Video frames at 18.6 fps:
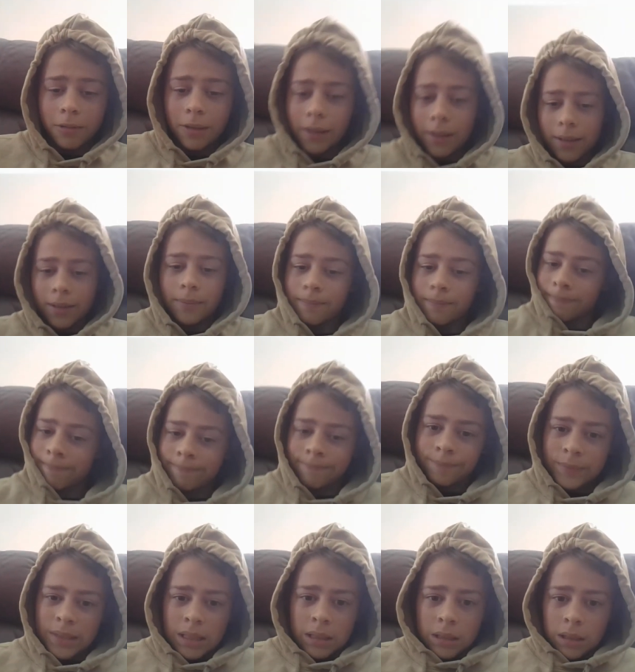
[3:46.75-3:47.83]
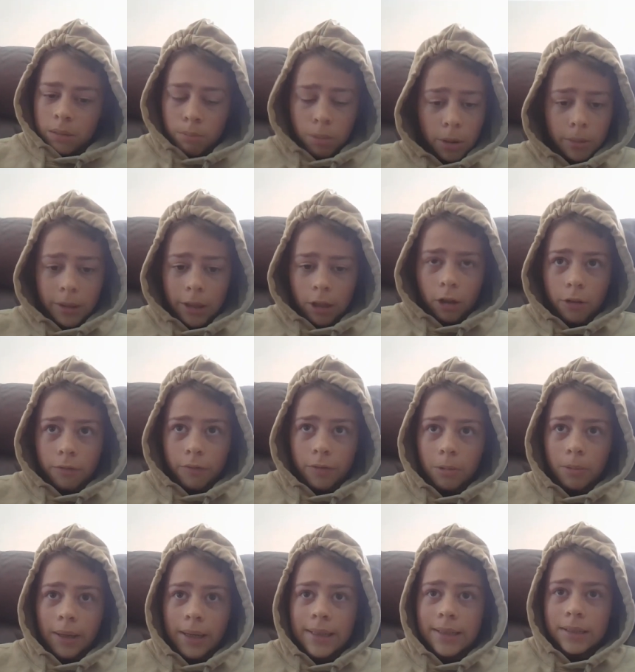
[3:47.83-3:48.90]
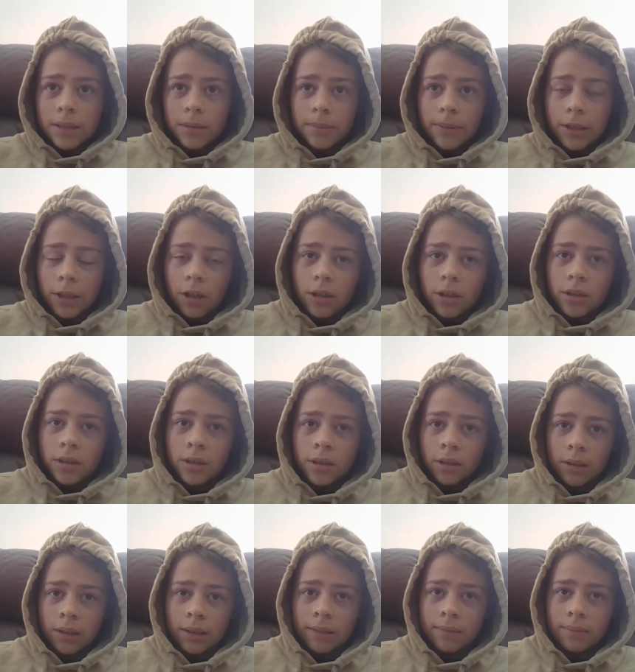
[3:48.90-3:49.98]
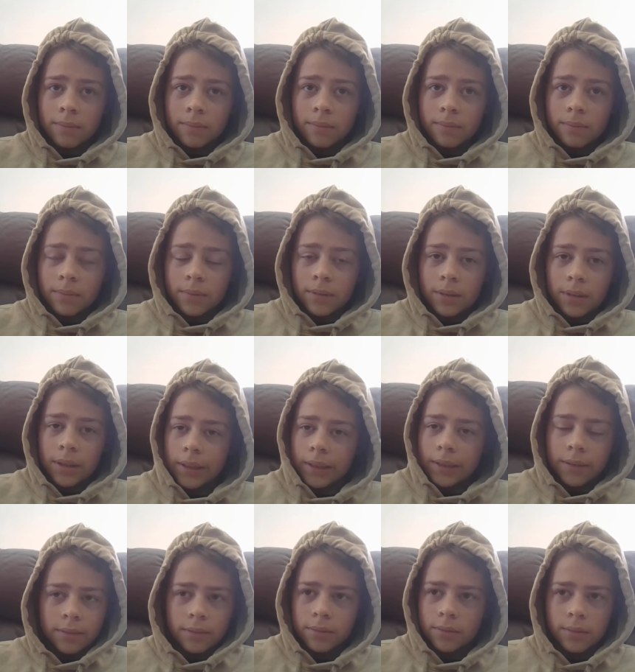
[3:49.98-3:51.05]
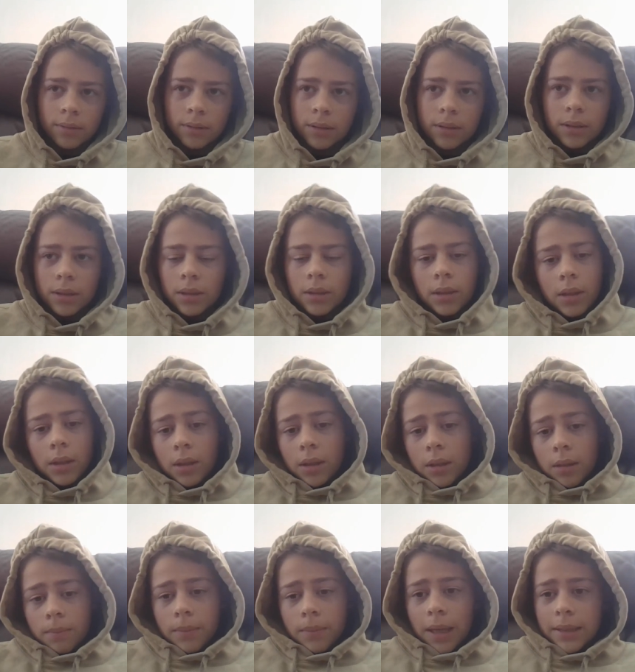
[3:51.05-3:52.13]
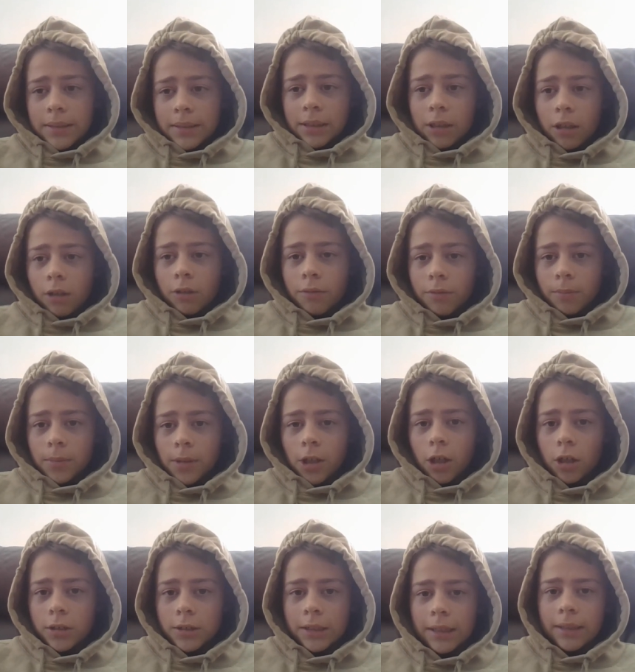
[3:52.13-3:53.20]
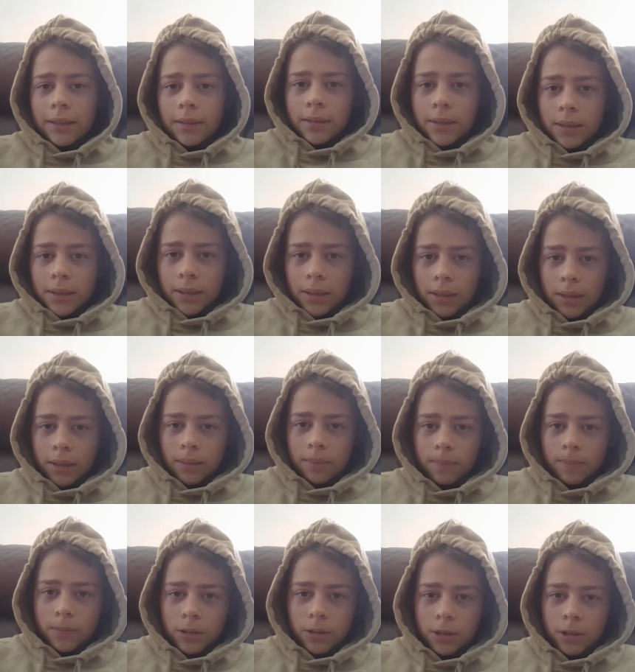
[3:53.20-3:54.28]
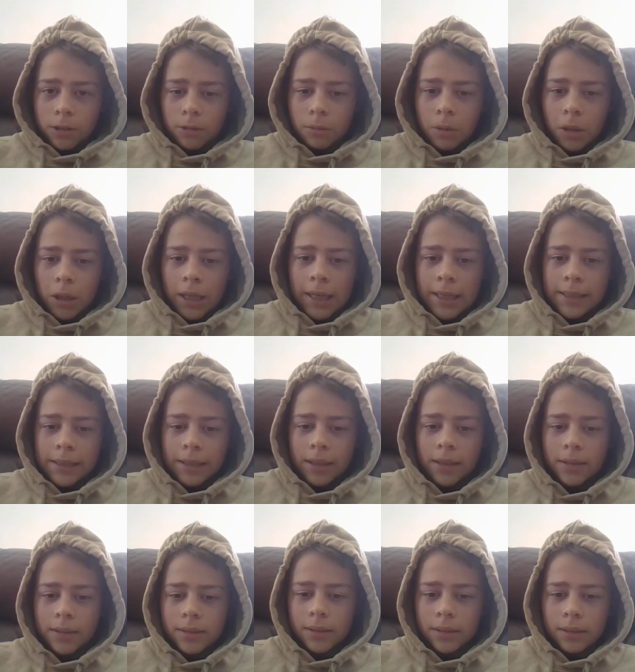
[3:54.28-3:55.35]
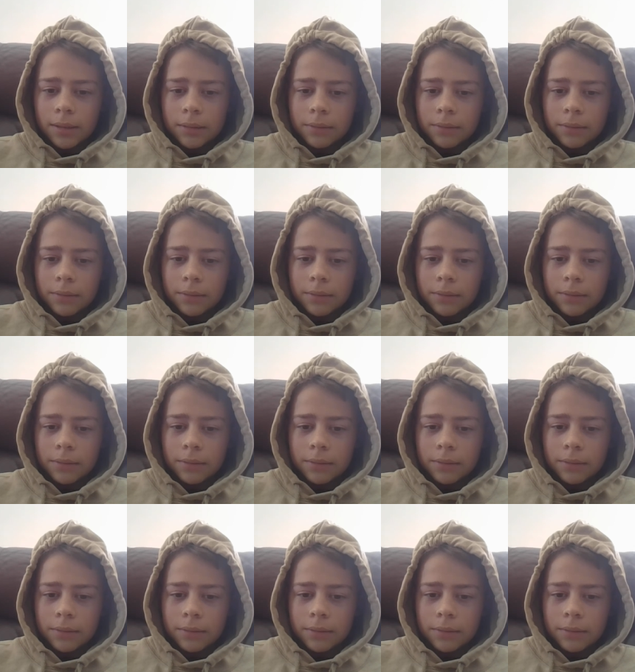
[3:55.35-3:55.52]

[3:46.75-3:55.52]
Um, probably goal of the week, to be honest. Like, yeah. Amazing goal from Cozzy. Um, just doing what he does.